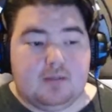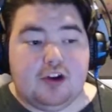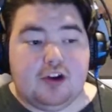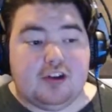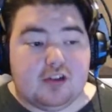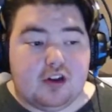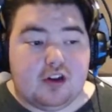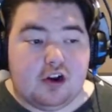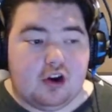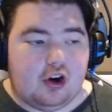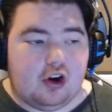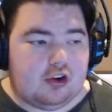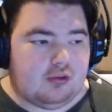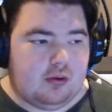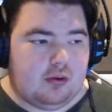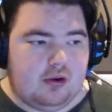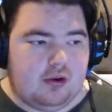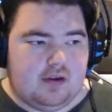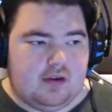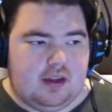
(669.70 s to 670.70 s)
is another
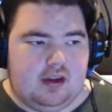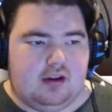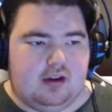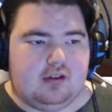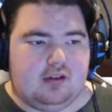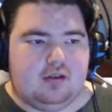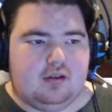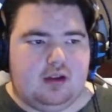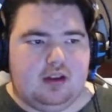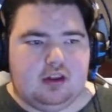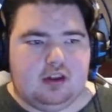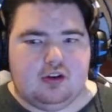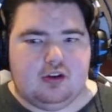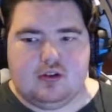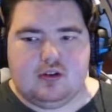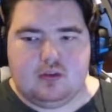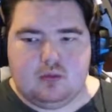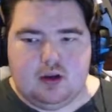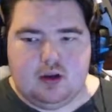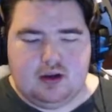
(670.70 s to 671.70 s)
archway over here, so like there
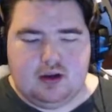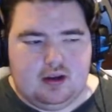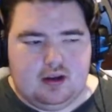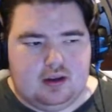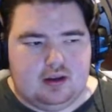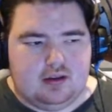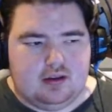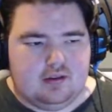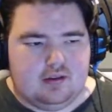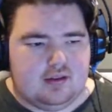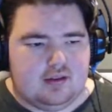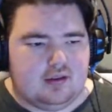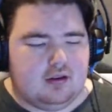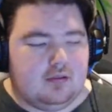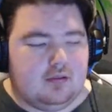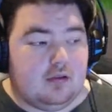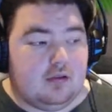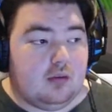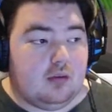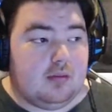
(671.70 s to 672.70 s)
is a way to get into the
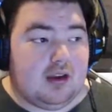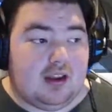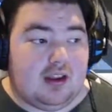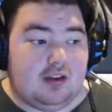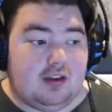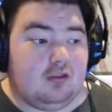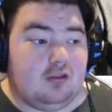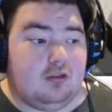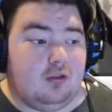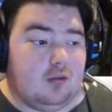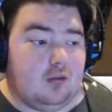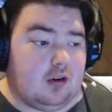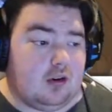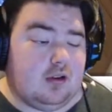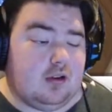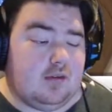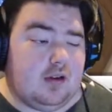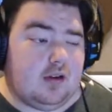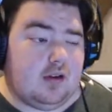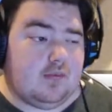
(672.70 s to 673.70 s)
living room in case you do want to
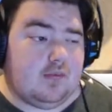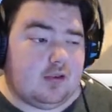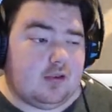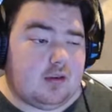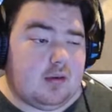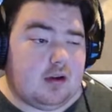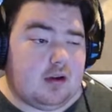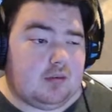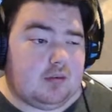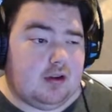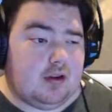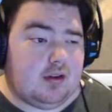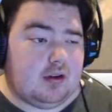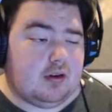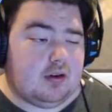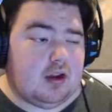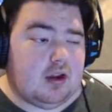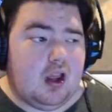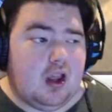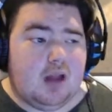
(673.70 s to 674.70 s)
live here for some odd
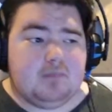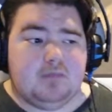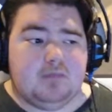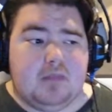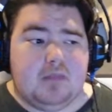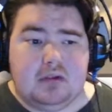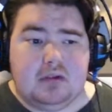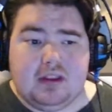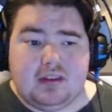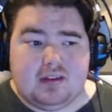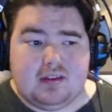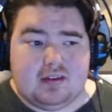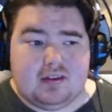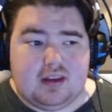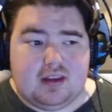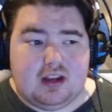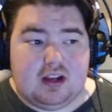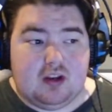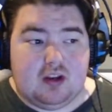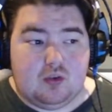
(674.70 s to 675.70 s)
reason. Maybe like this is
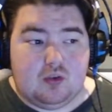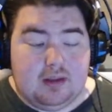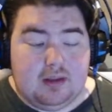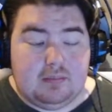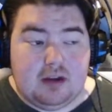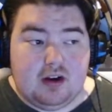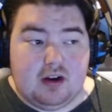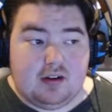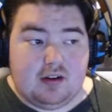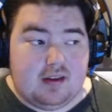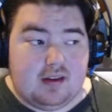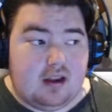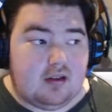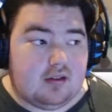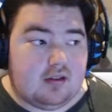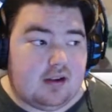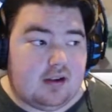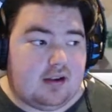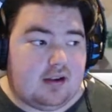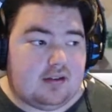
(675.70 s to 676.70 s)
like a grandparent's
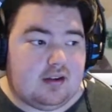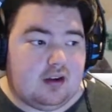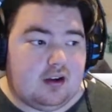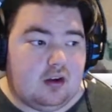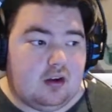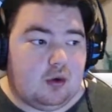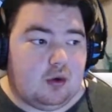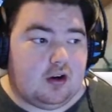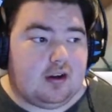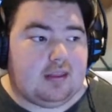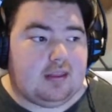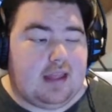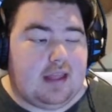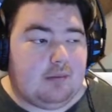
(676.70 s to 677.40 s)
house, I guess it could work in that